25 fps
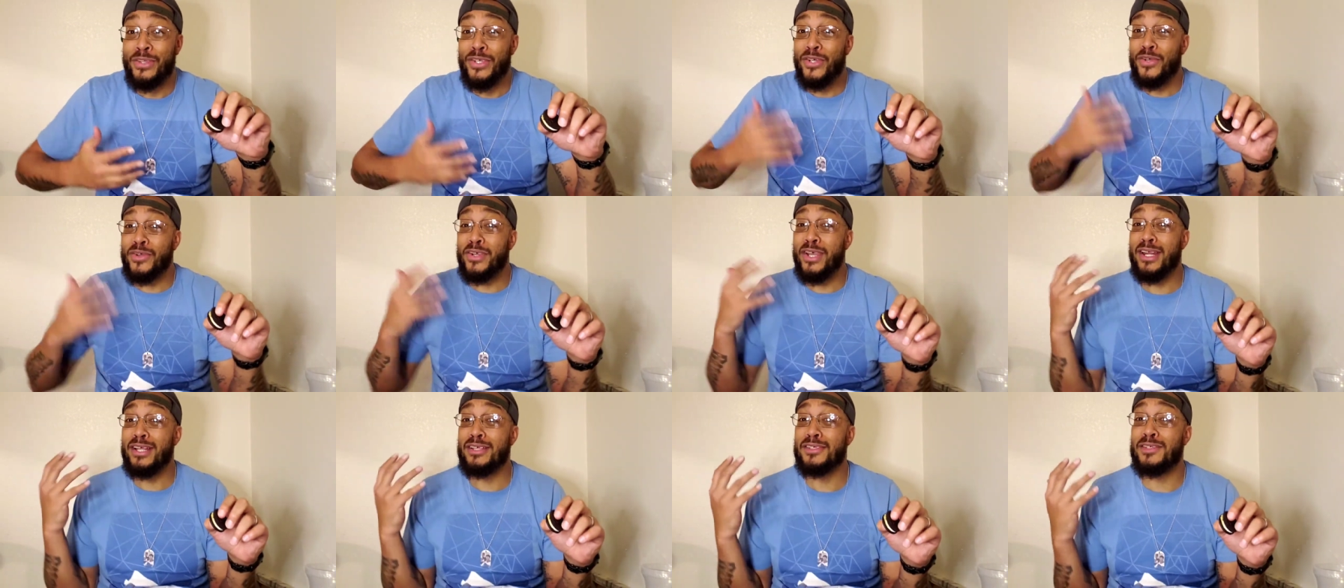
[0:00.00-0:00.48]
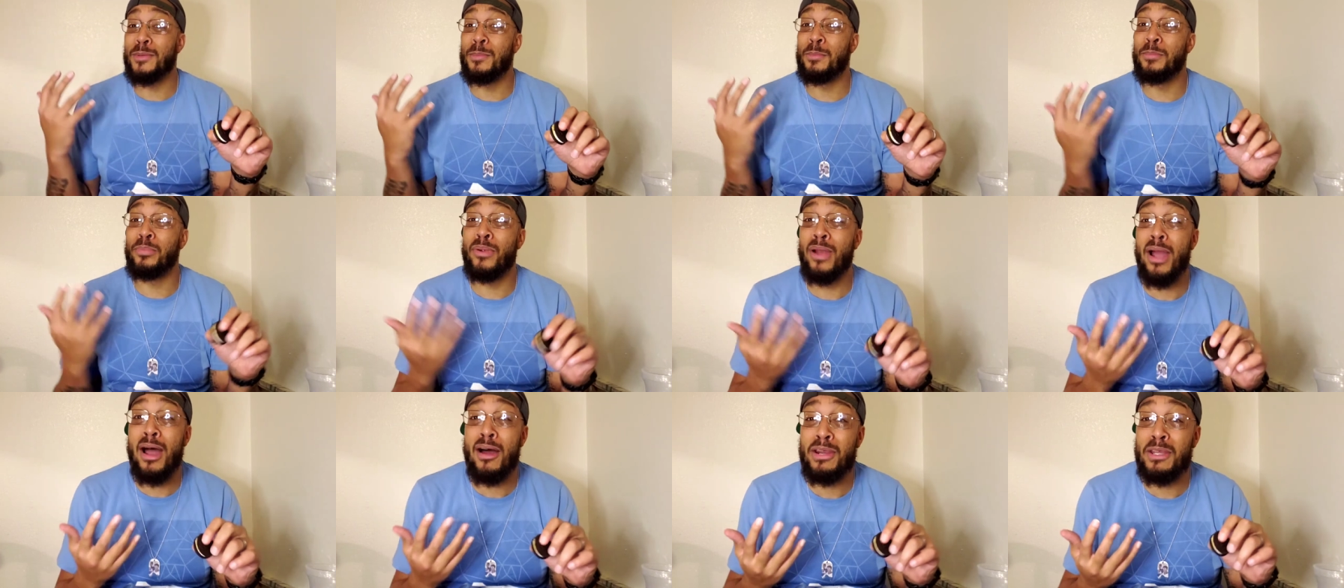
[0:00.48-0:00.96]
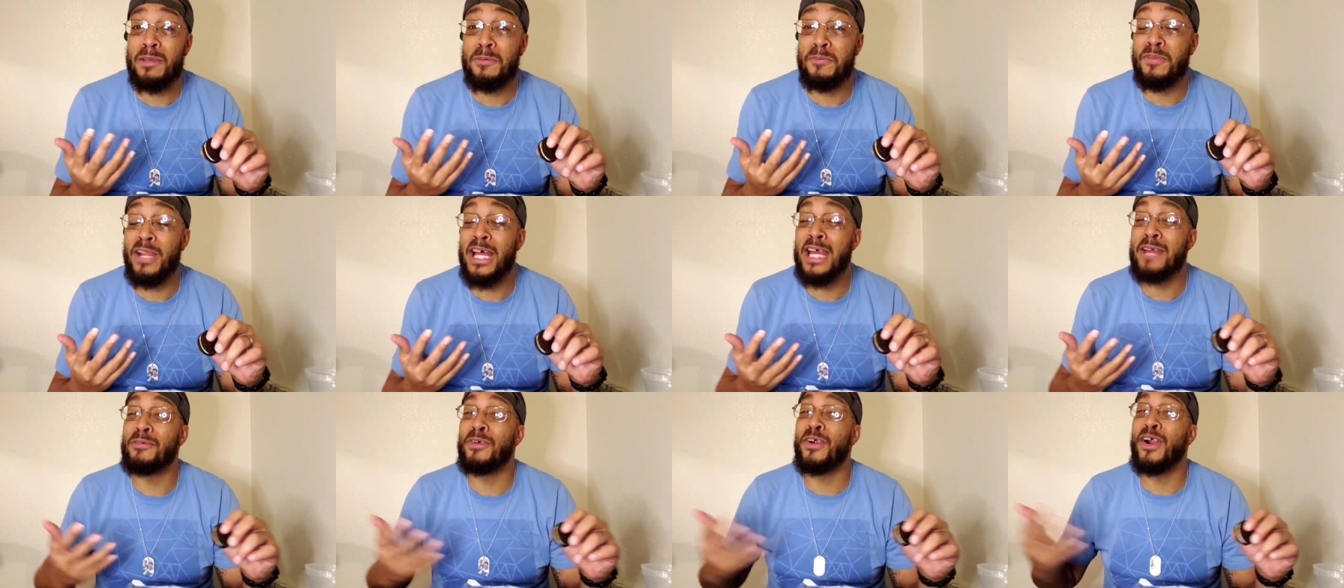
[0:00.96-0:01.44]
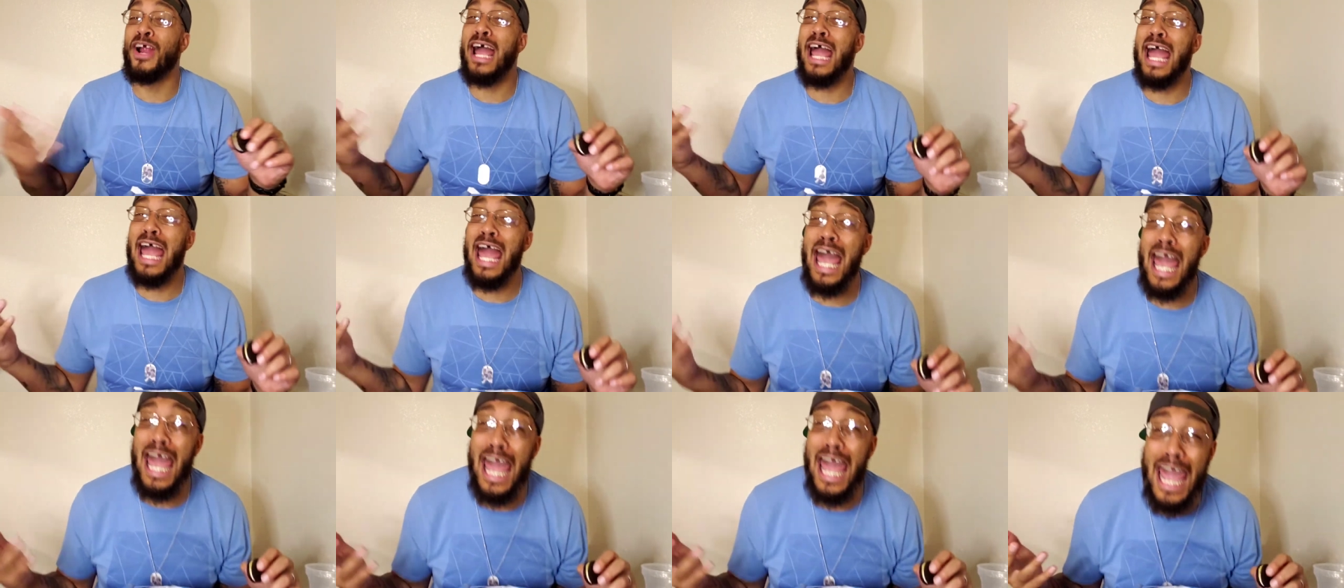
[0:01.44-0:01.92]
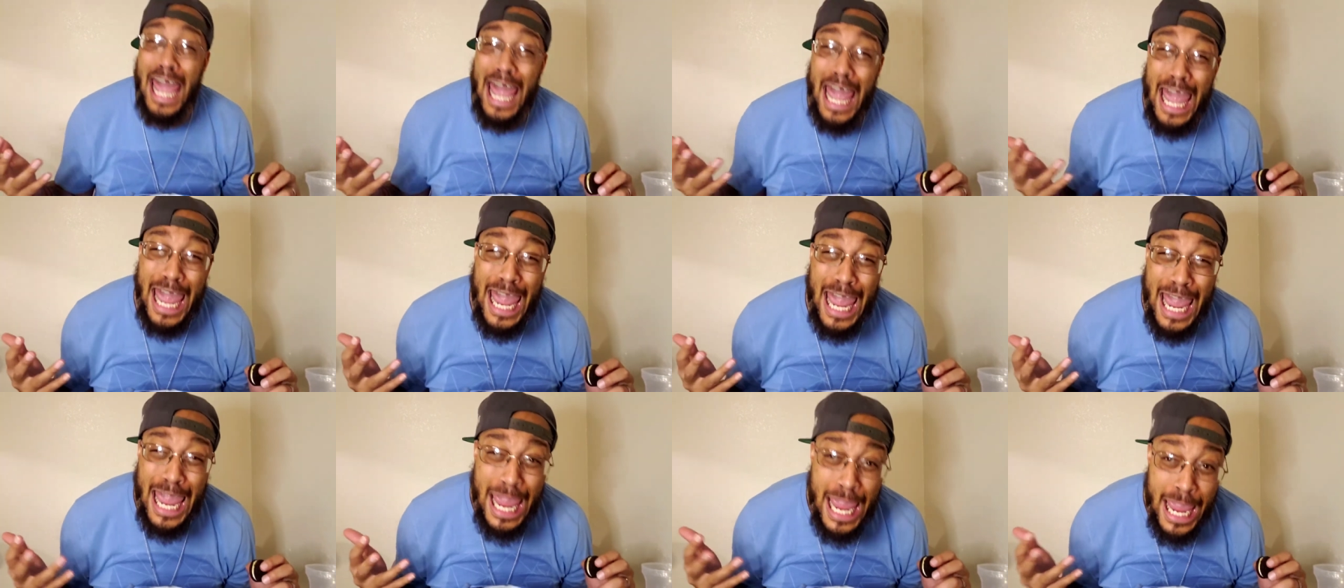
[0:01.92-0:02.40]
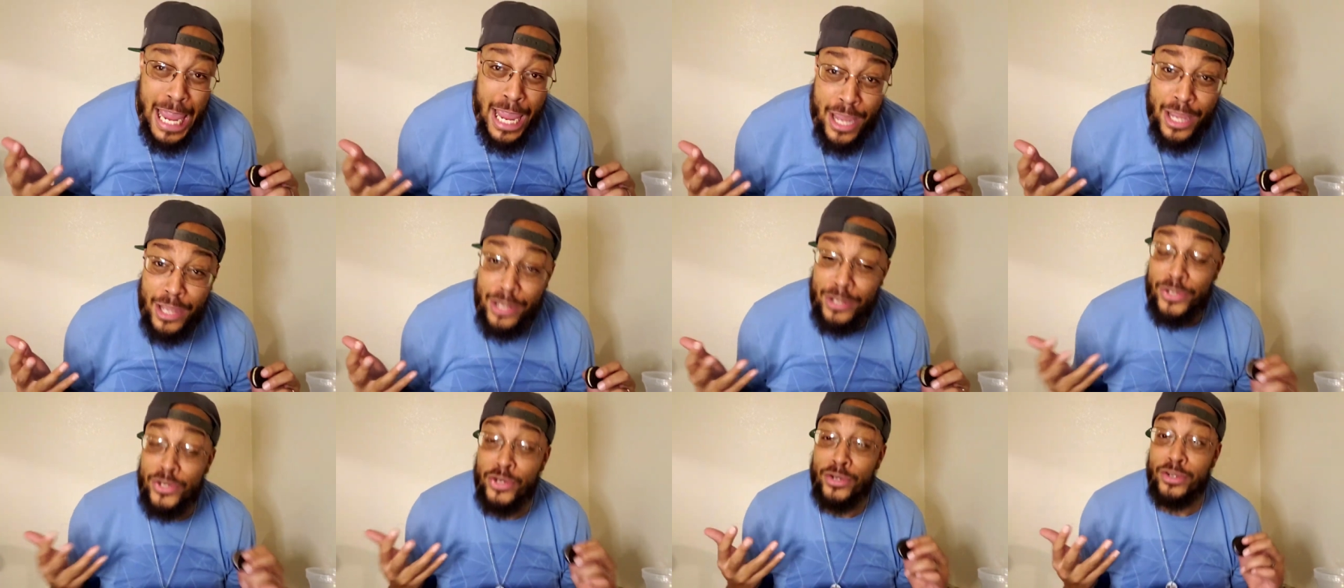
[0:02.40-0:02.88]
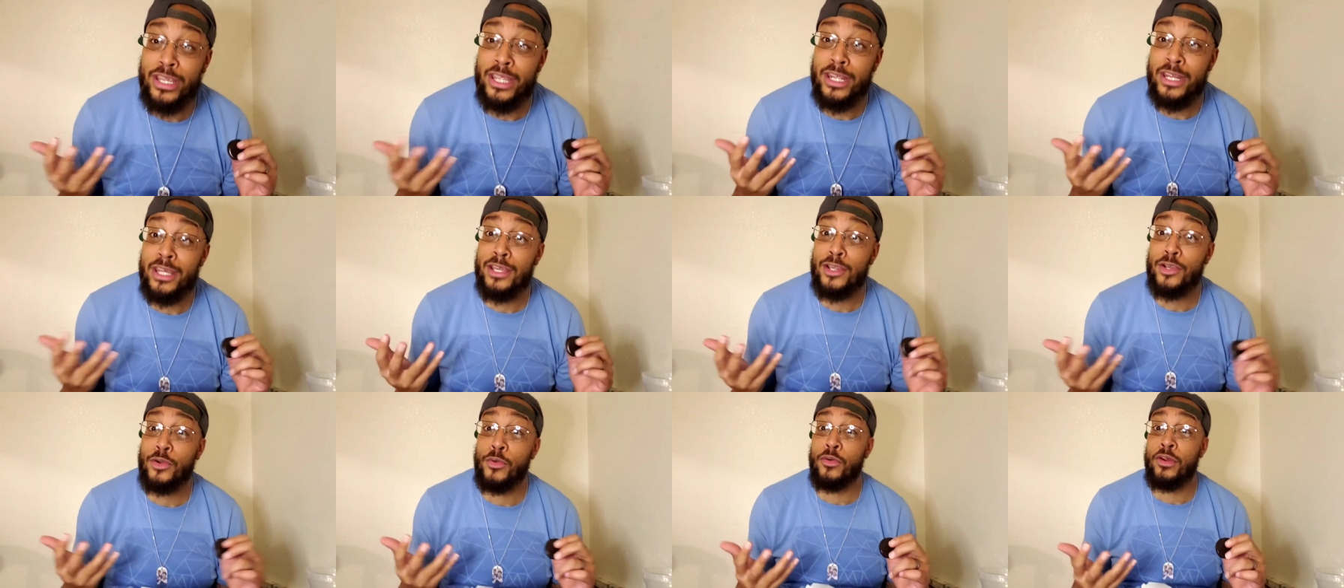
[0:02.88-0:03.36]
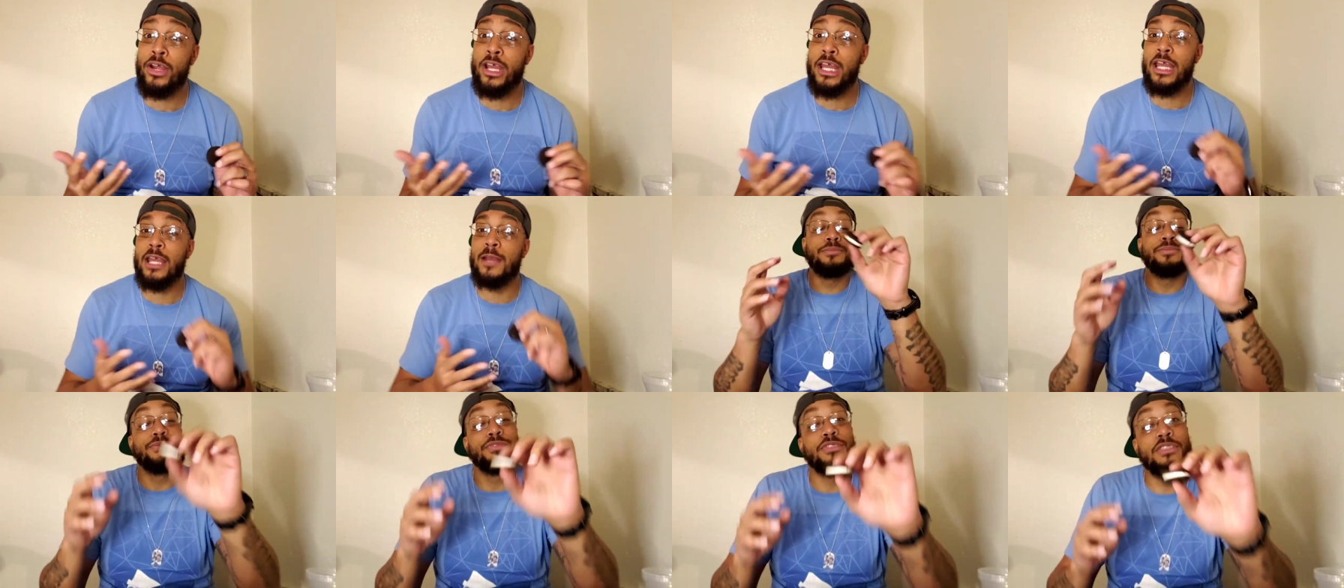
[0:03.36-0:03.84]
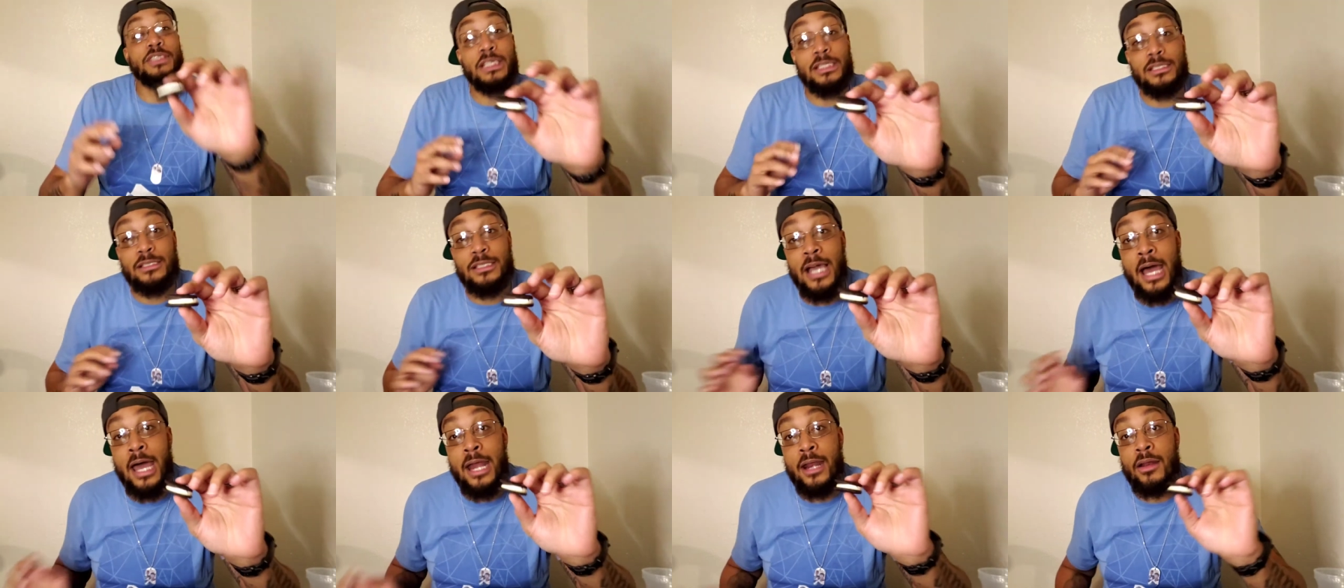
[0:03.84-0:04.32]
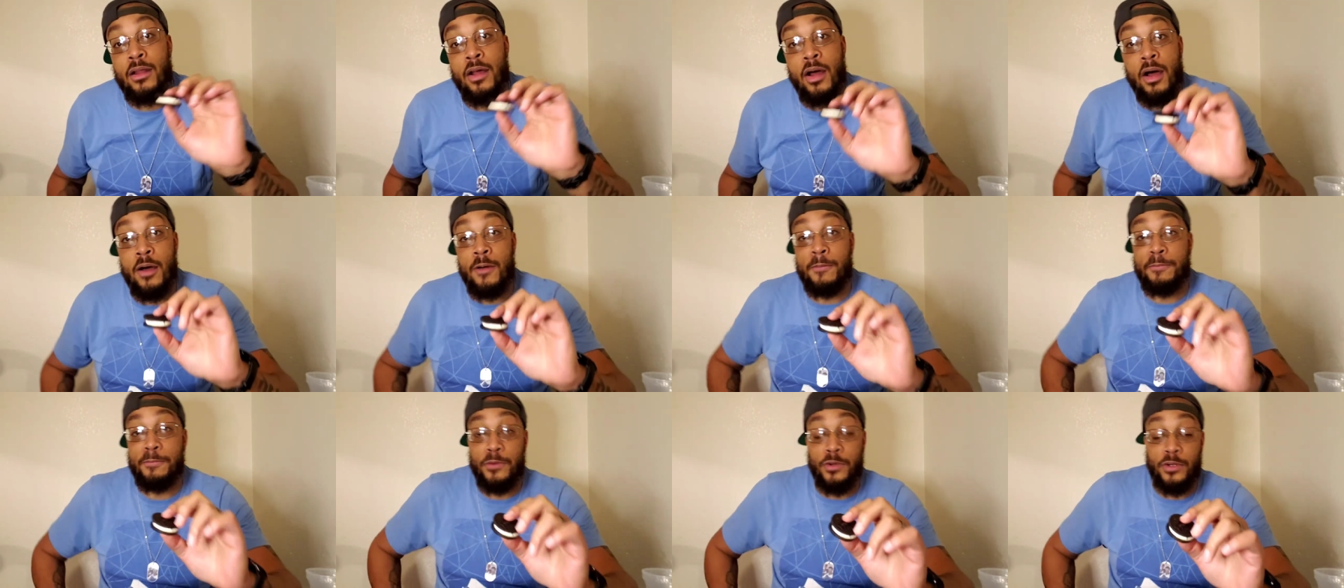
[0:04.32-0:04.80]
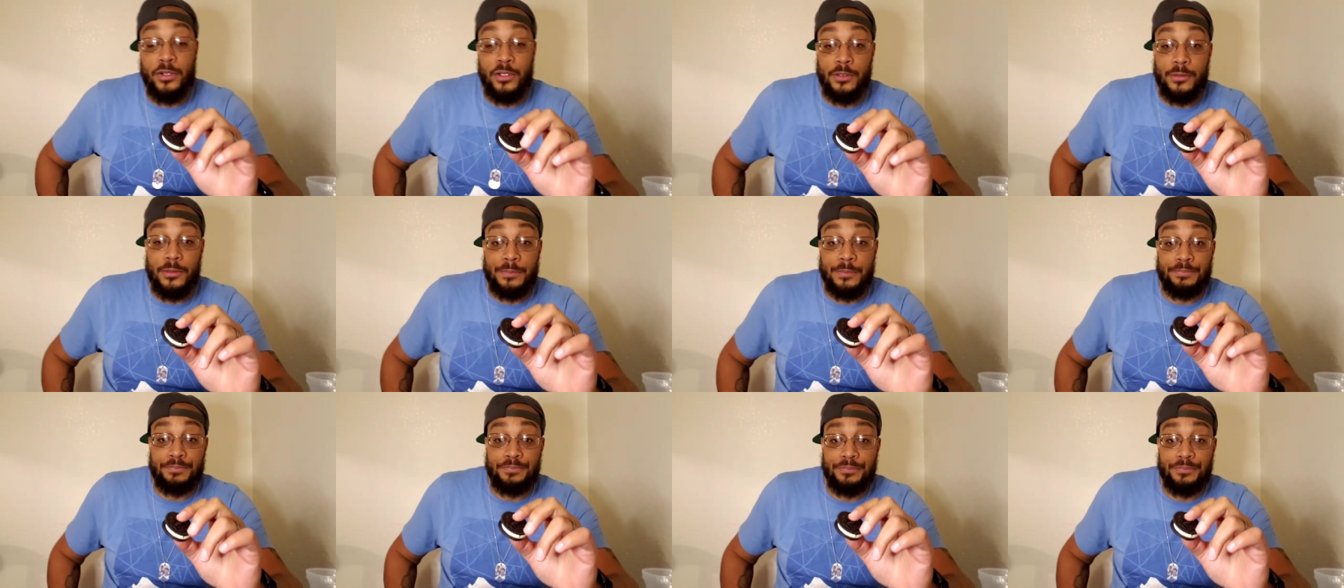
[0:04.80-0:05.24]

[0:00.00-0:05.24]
You're getting some brownie flavor and you're getting cream. This got it all for you.